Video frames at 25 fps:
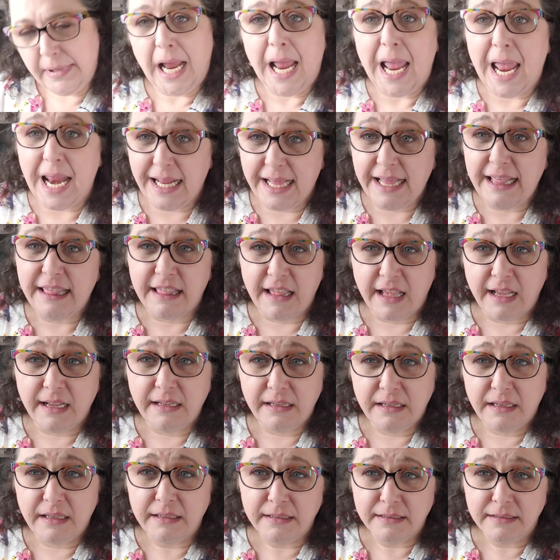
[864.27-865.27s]

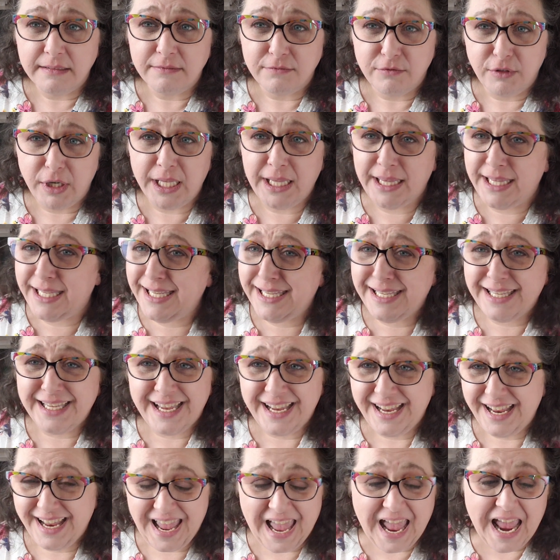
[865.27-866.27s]
anything, really
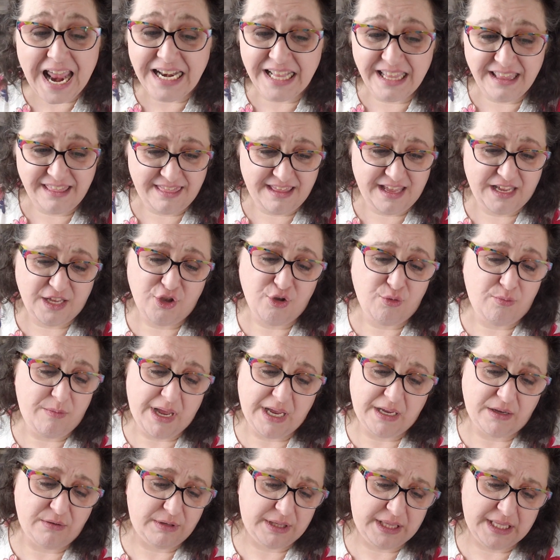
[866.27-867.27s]
anything you
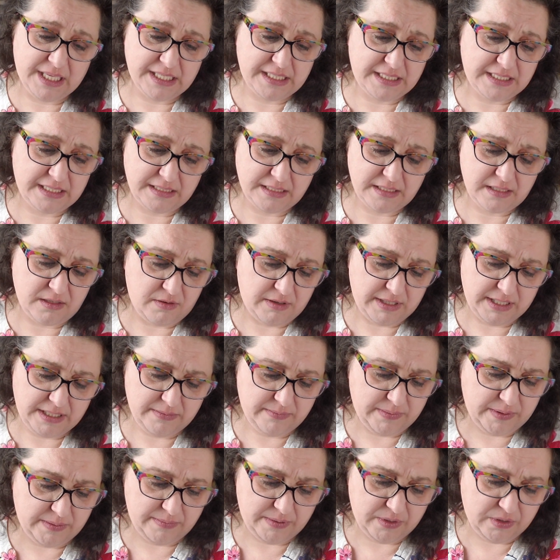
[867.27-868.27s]
make with this is going to
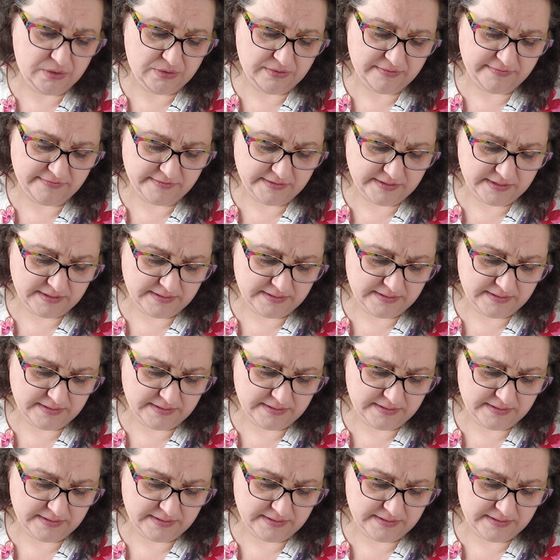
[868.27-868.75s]
be beautiful.